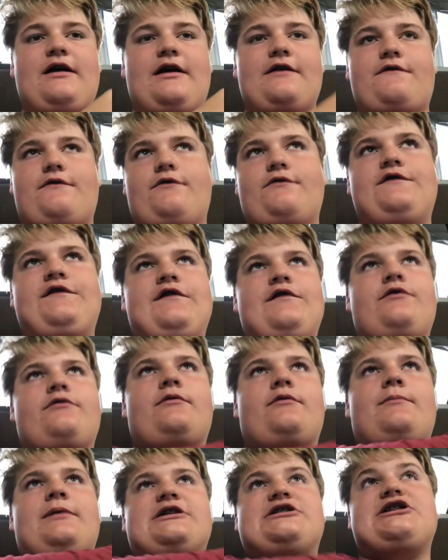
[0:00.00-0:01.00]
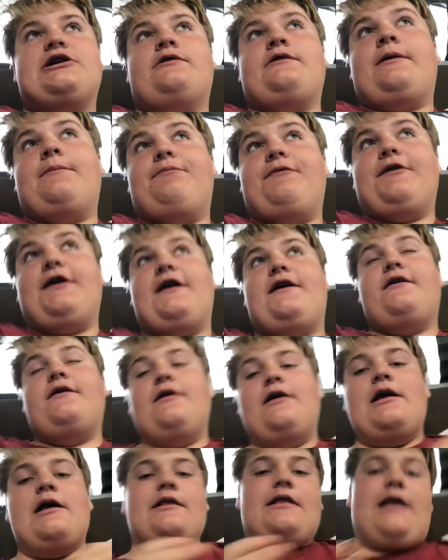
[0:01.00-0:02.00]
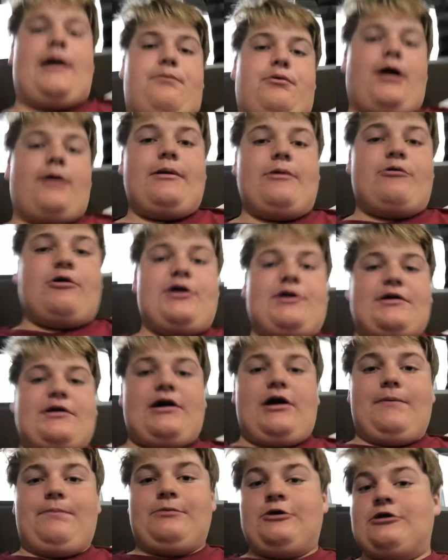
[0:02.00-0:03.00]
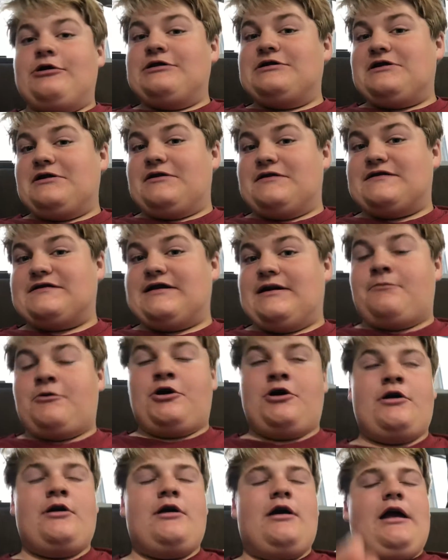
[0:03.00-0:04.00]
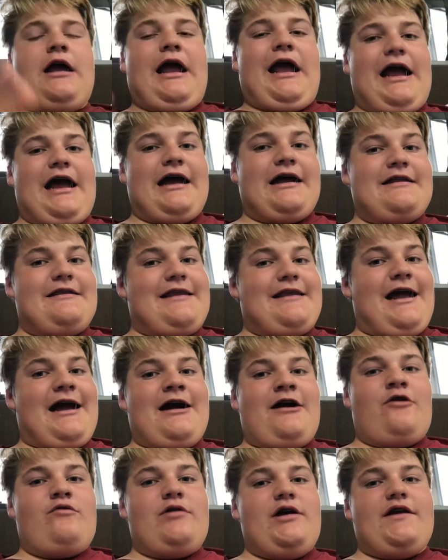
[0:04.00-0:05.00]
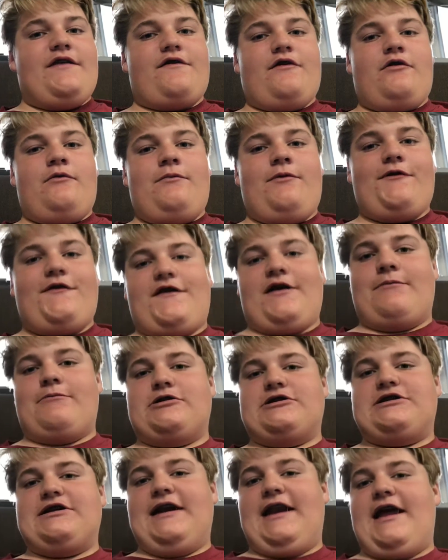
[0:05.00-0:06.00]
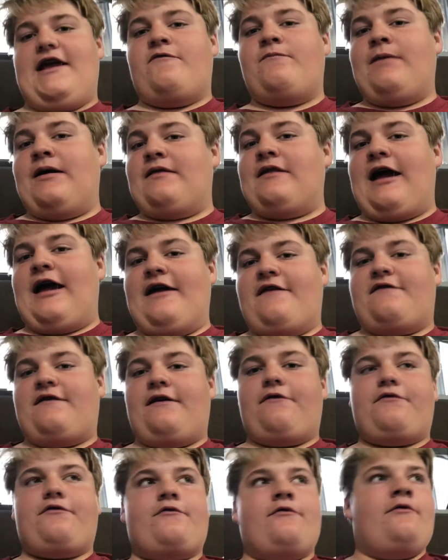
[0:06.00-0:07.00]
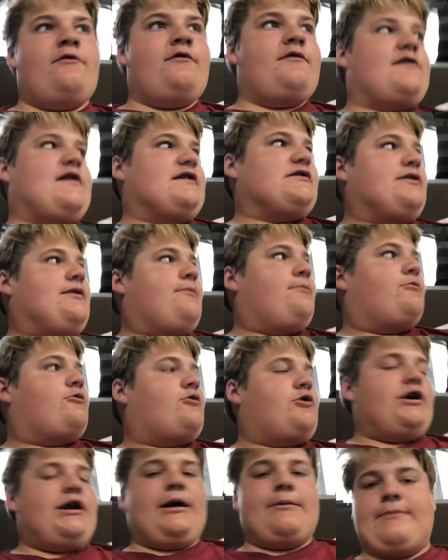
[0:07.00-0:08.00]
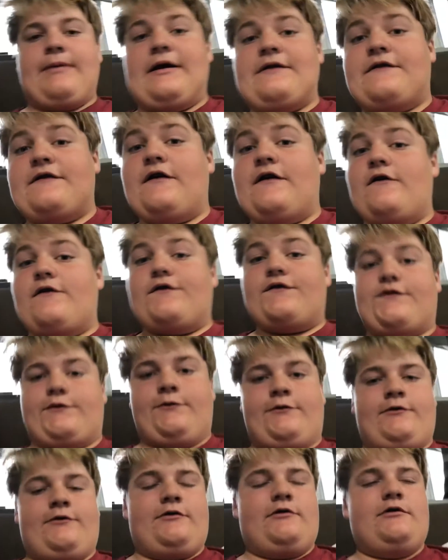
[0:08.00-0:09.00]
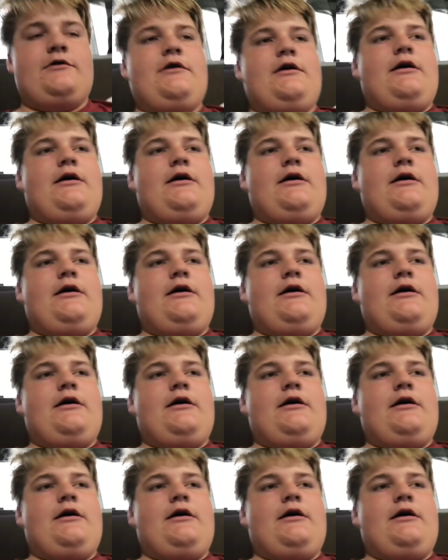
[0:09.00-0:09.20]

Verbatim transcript: I told you on my channel update that I probably wouldn't upload until summer, and now it's almost summer. Today is my last day of school. It's actually the morning. I'm about to go to school.